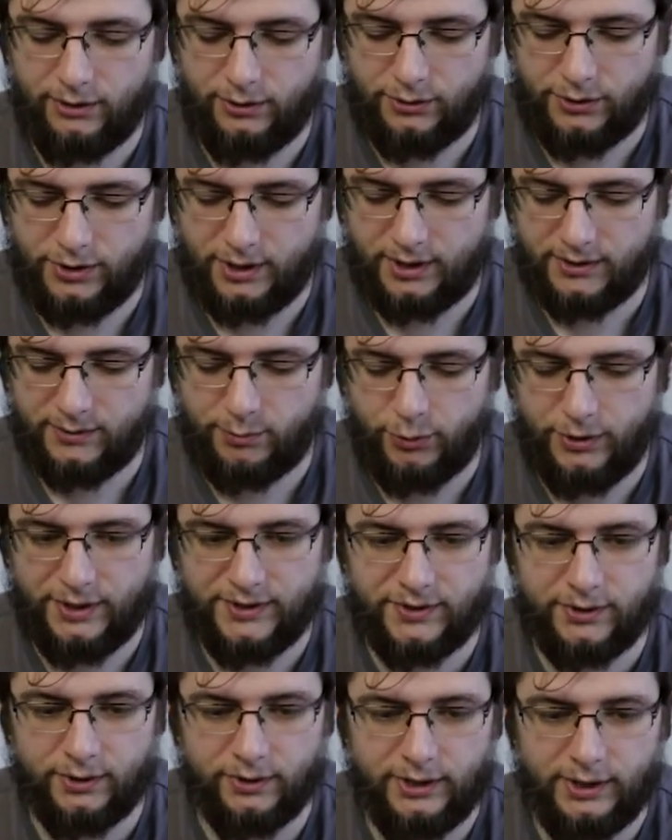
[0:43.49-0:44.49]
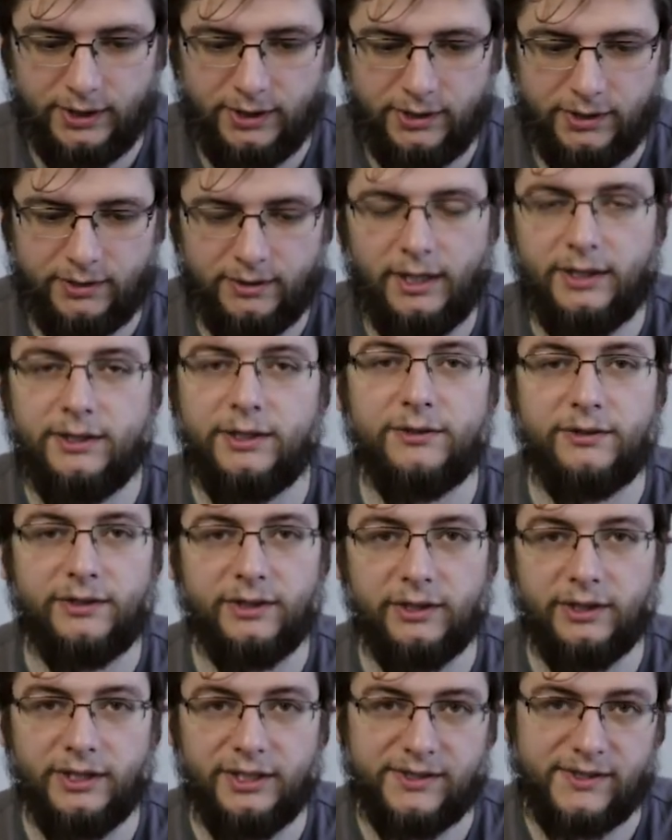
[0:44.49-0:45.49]
you just press delete and it
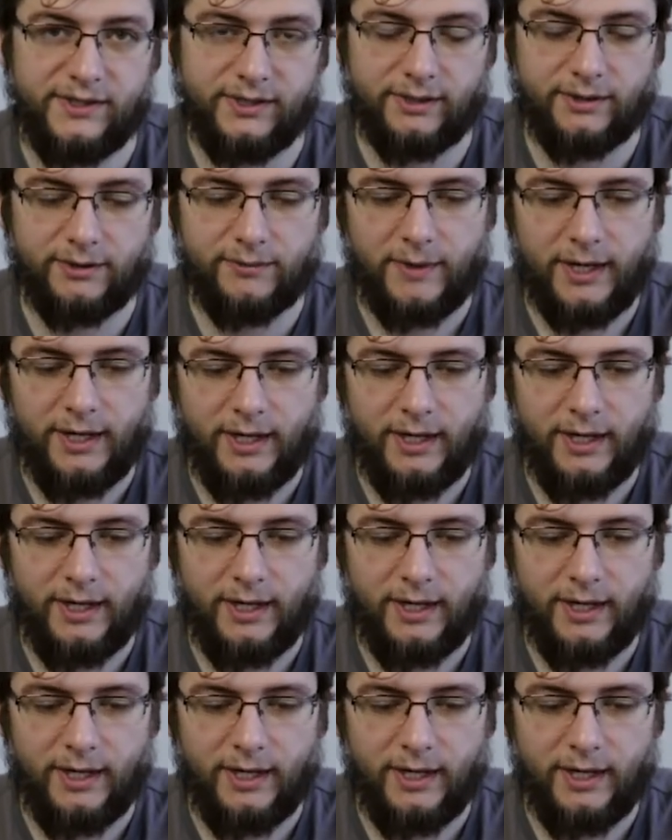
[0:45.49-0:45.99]
deletes it.